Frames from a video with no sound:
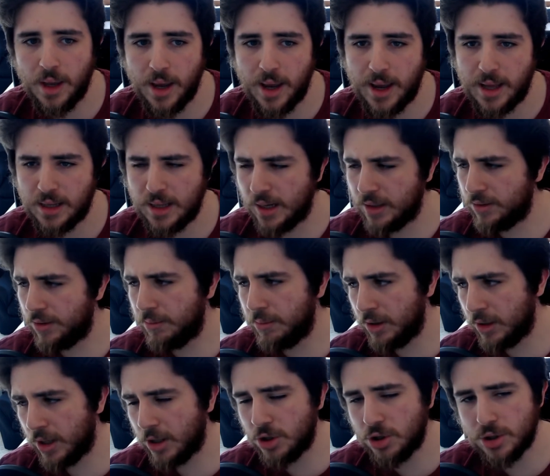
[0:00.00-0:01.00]
And other
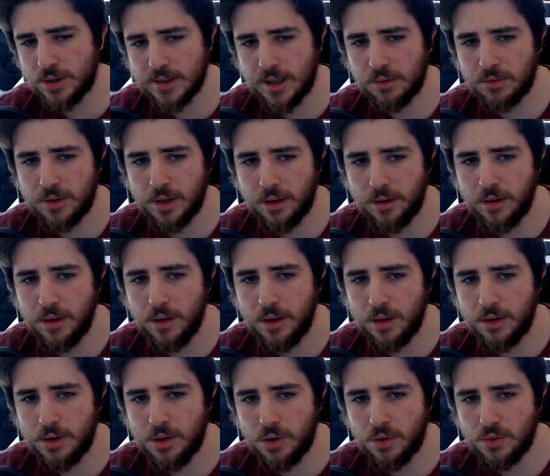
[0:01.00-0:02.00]
applications out there
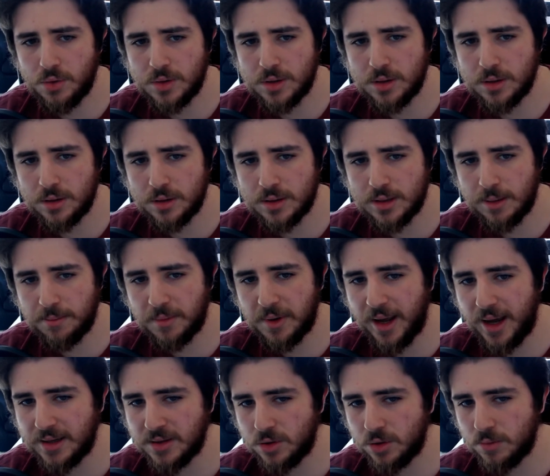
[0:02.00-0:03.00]
use some
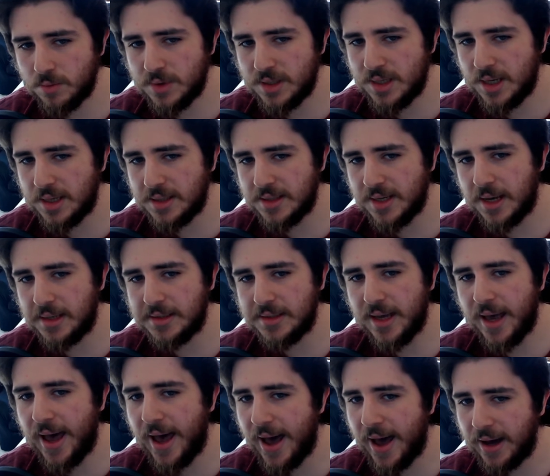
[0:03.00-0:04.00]
custom CSS
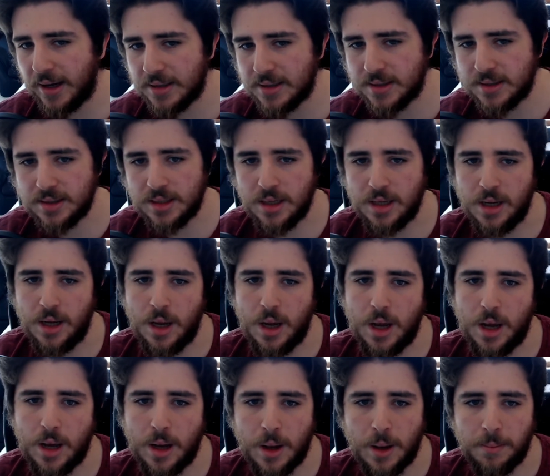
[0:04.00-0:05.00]
hacks
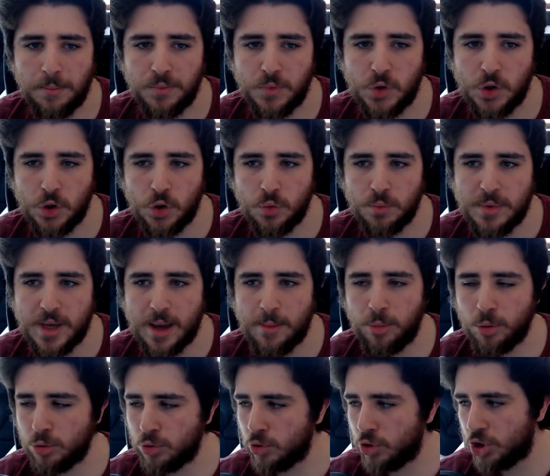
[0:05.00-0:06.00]
to be
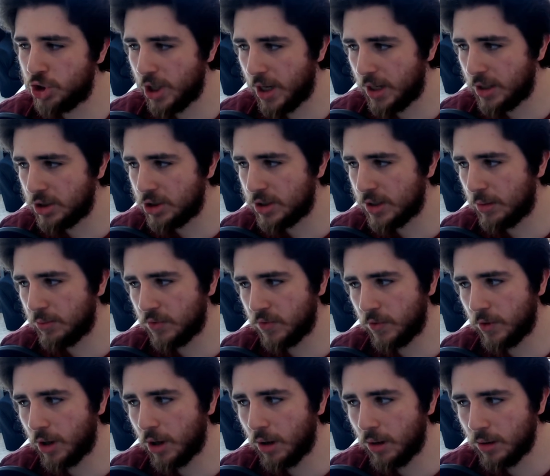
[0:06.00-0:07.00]
able to change some of
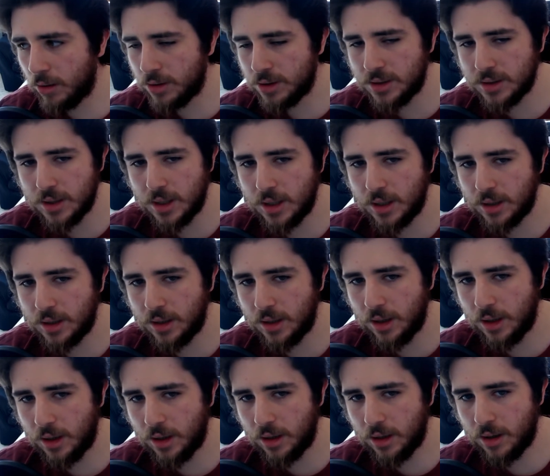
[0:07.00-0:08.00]
the colors in
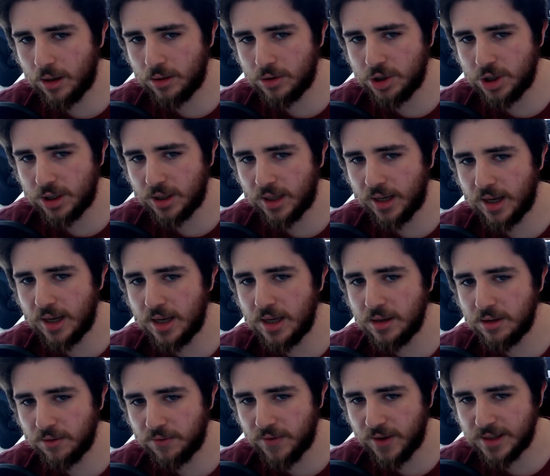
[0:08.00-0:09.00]
the GTK
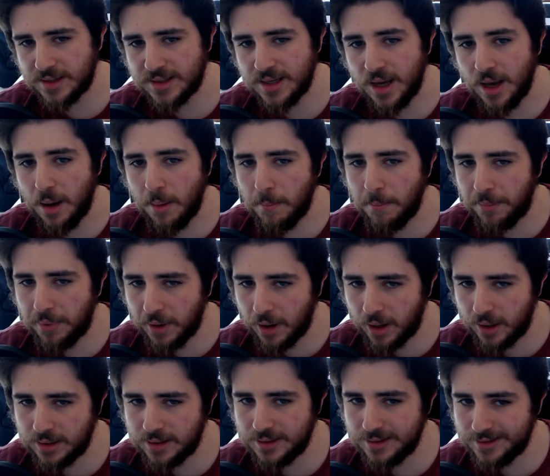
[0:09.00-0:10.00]
interface.
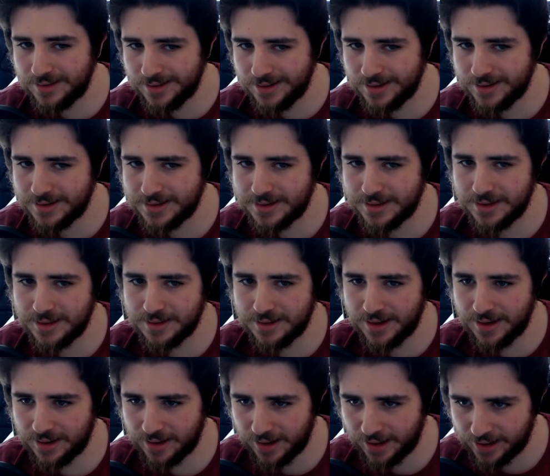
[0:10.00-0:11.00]
But this,
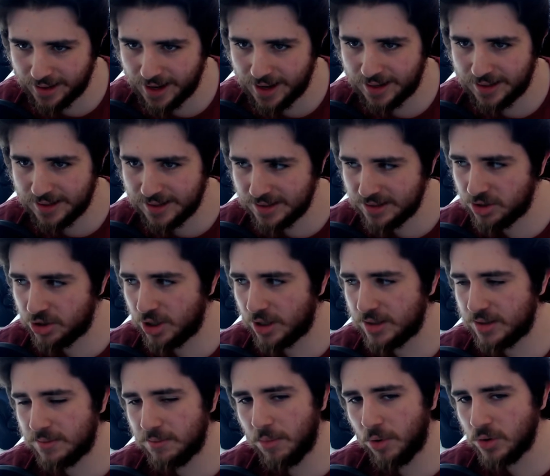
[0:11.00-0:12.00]
again, is
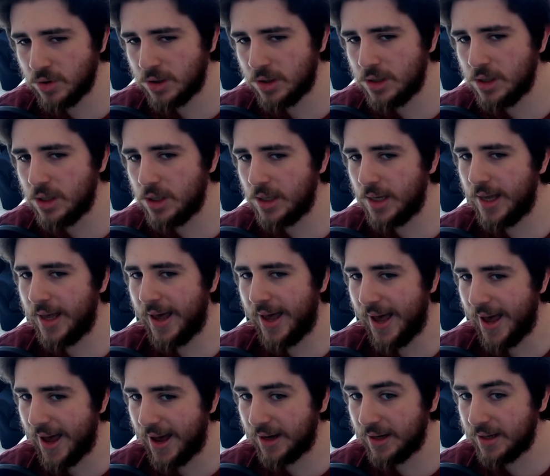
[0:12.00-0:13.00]
just mostly a
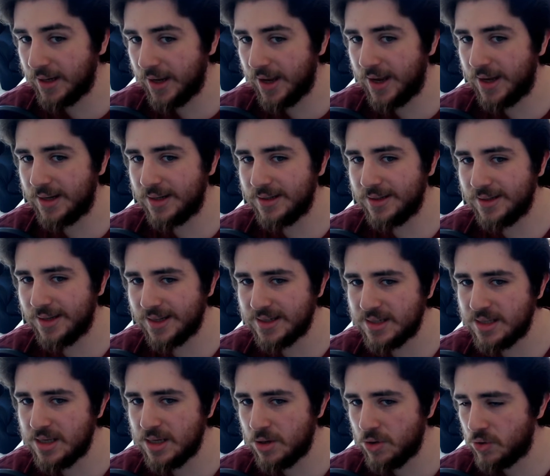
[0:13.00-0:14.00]
hack and
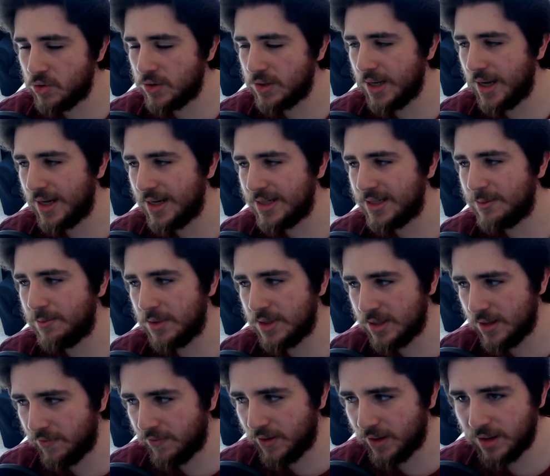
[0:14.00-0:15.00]
doesn't use any
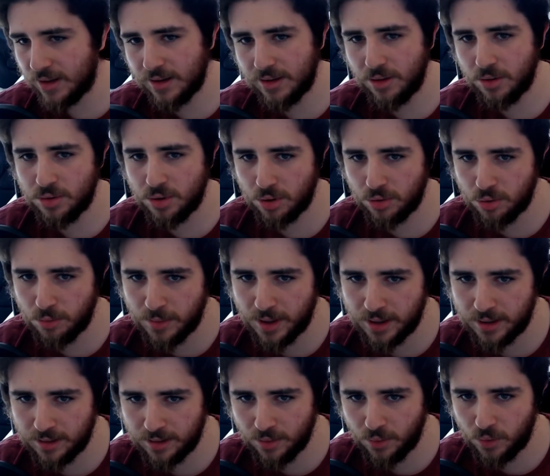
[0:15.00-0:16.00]
specific
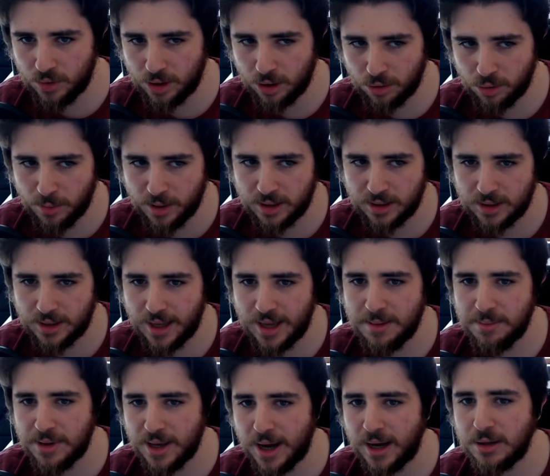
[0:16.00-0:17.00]
documented
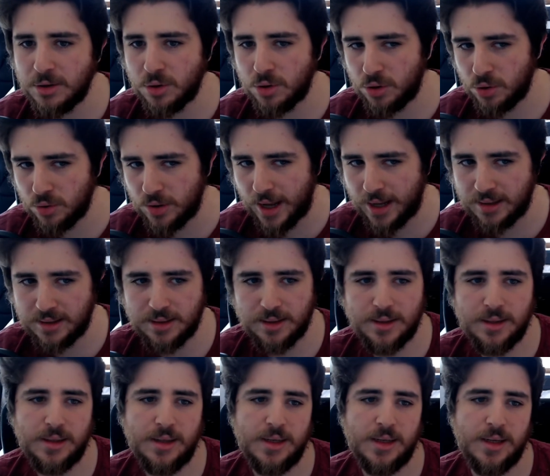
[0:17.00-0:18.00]
API to do that.
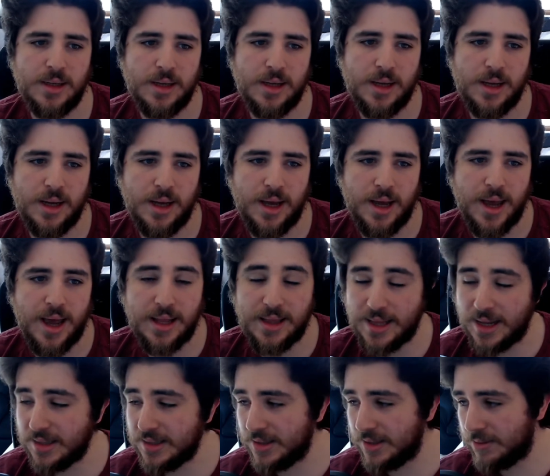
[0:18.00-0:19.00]
And
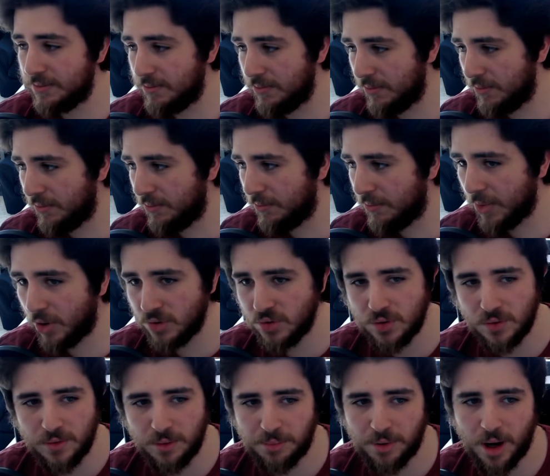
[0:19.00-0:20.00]
that's
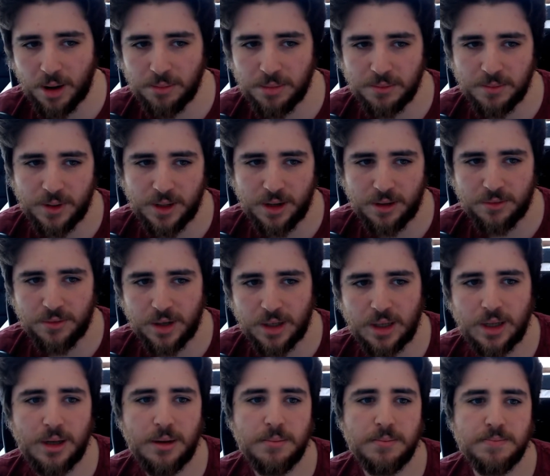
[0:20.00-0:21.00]
most of the problem here,
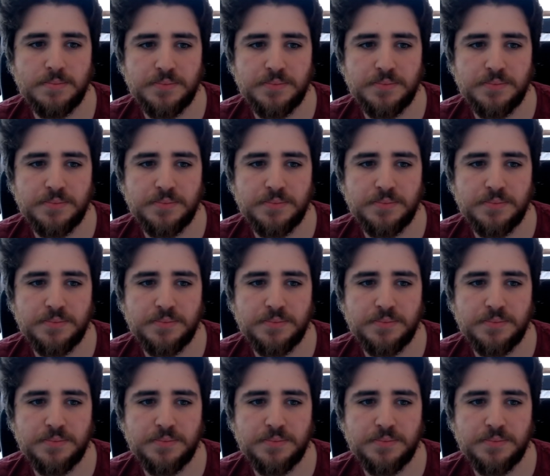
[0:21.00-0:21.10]
really.